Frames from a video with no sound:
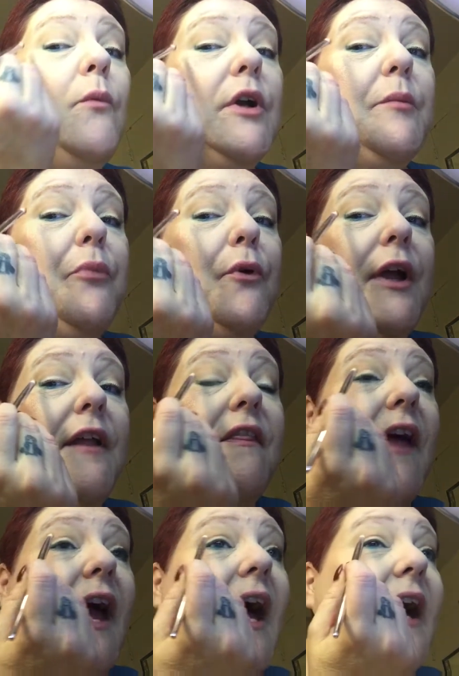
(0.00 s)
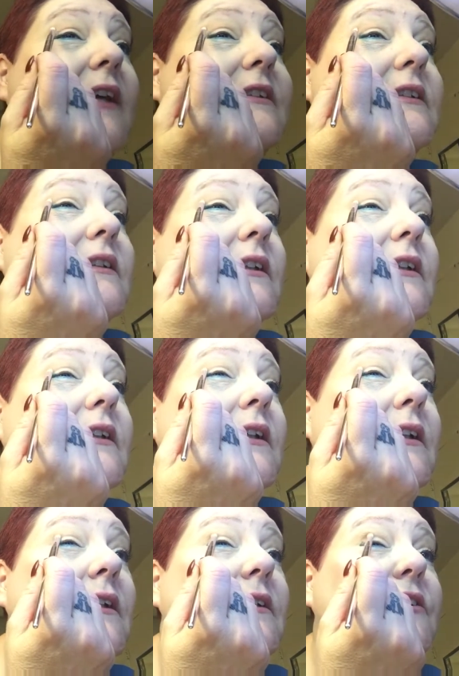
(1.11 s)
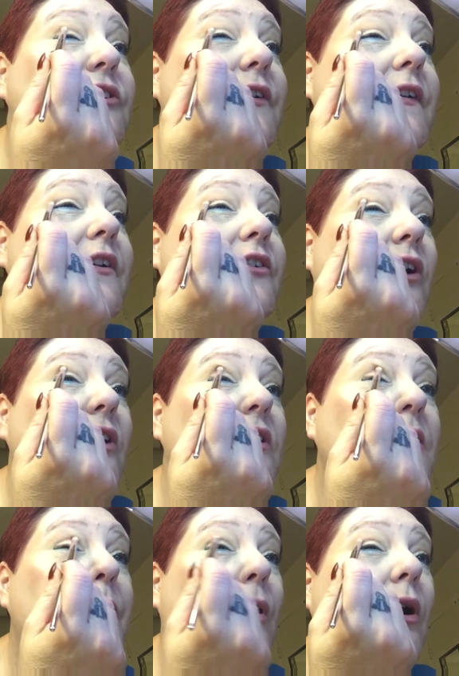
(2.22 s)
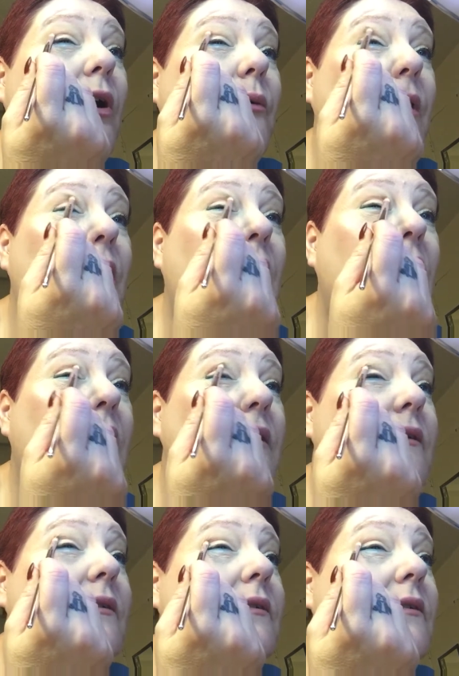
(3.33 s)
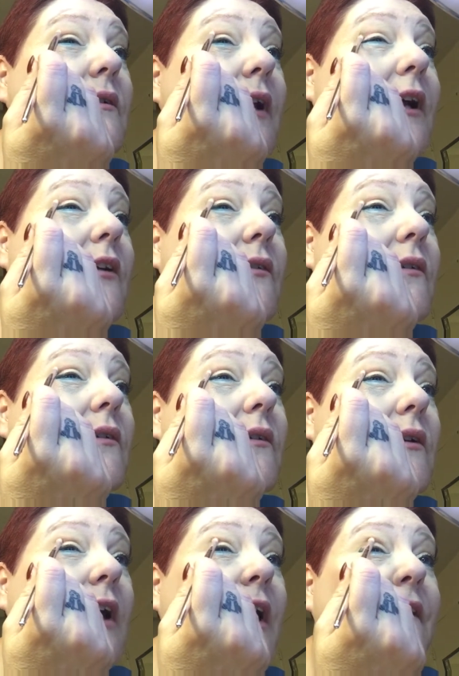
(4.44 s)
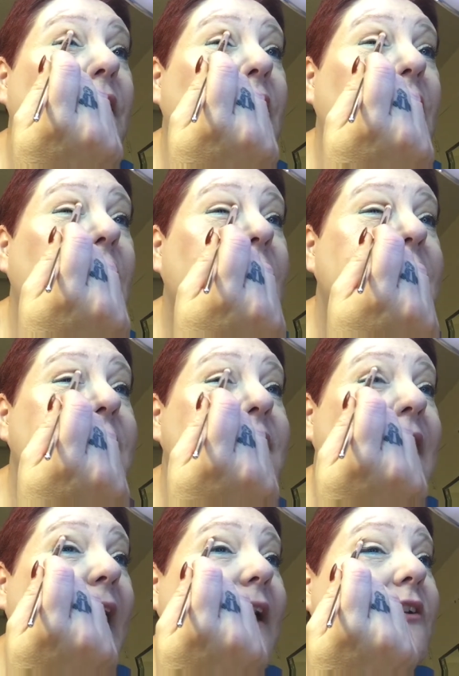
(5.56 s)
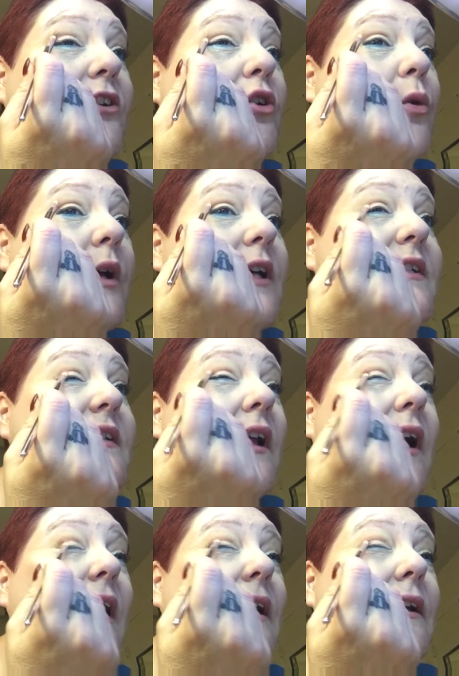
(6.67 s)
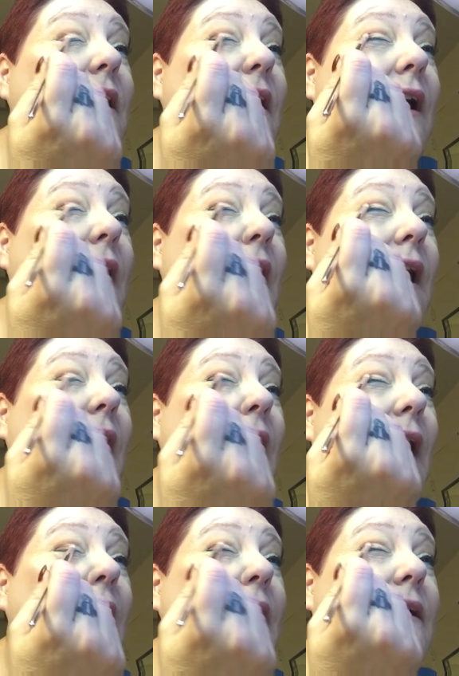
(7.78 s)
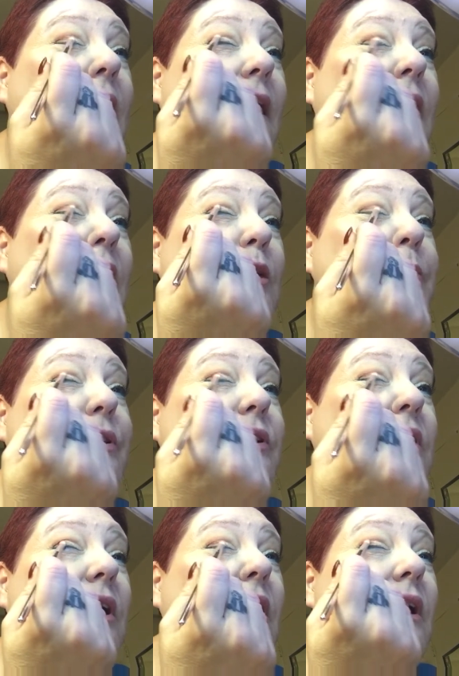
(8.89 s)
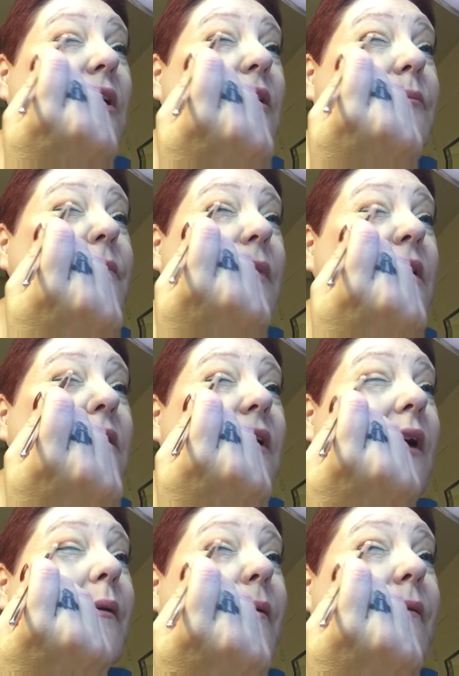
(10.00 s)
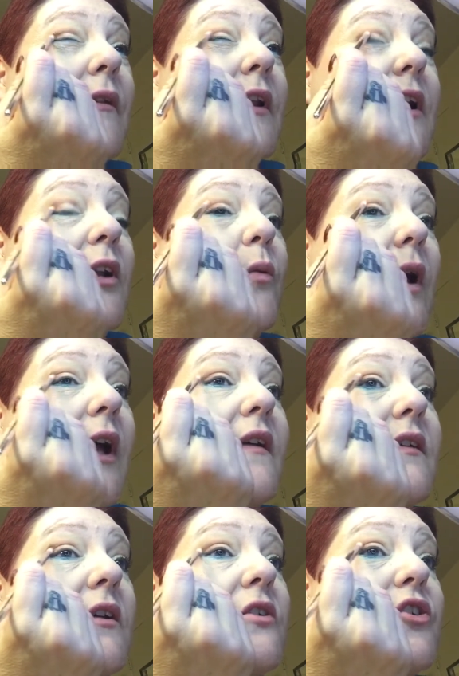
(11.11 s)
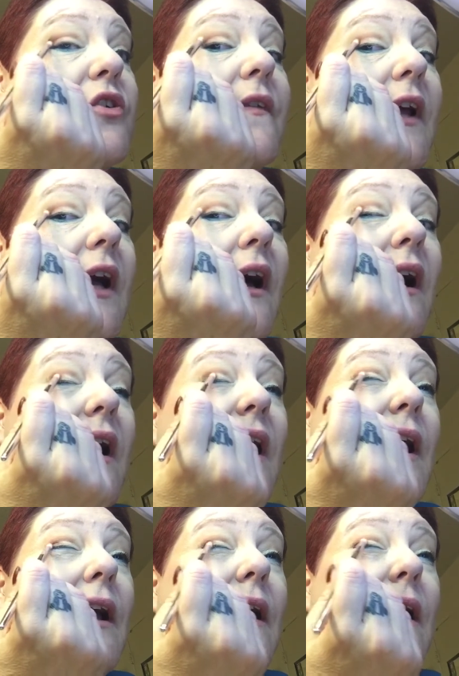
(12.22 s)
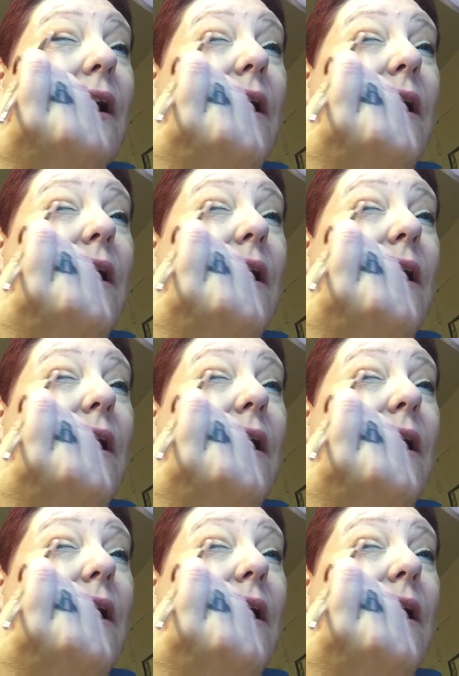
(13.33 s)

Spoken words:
want to bring that to the dark part, like in the exact crease line, and up a little ways onto the eye,